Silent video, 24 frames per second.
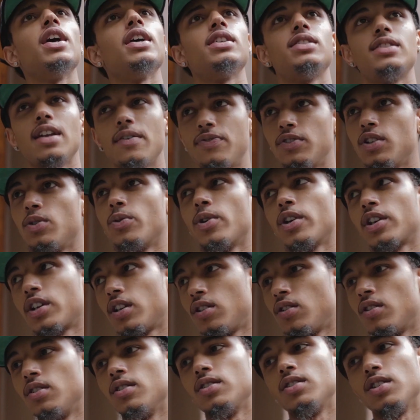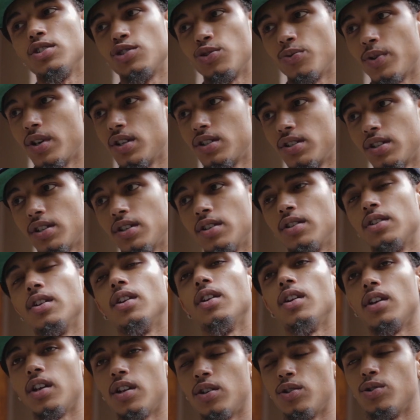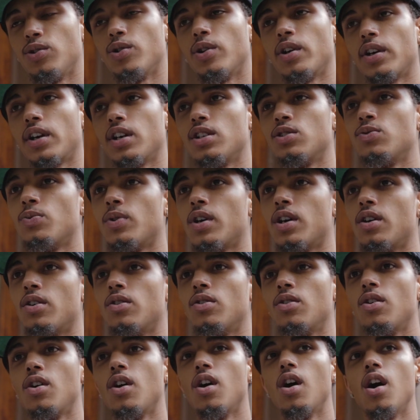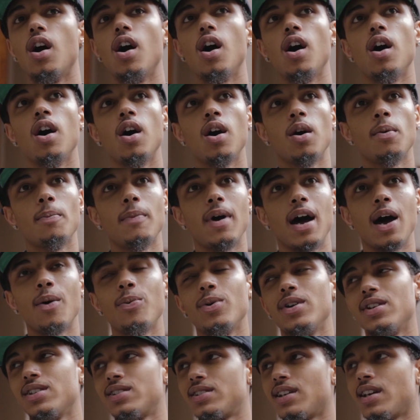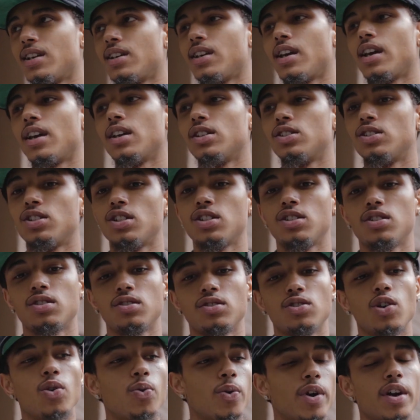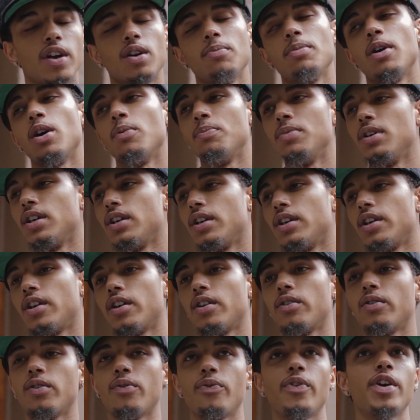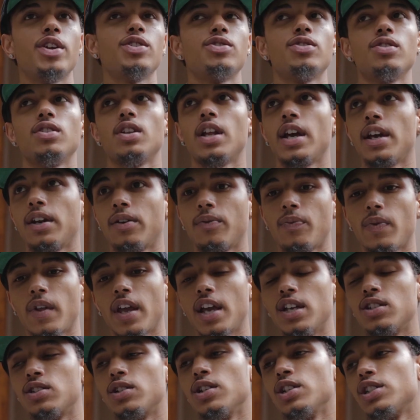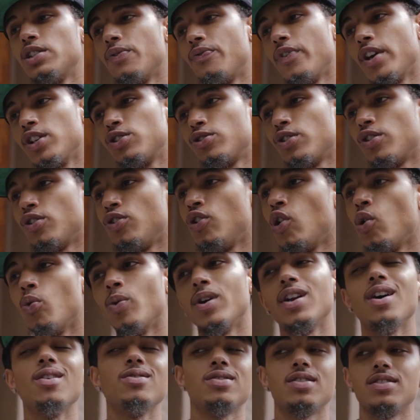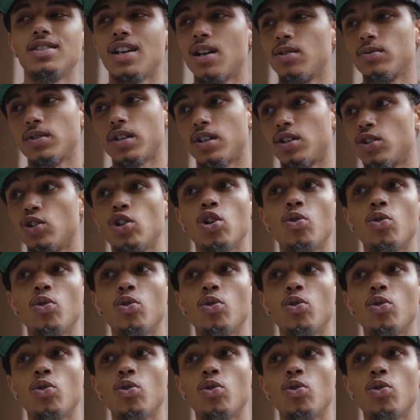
It's definitely working on the situation in New York as well. I wouldn't say, yeah, just don't worry about being here and venture. Like, it's good to venture to know what else is out there.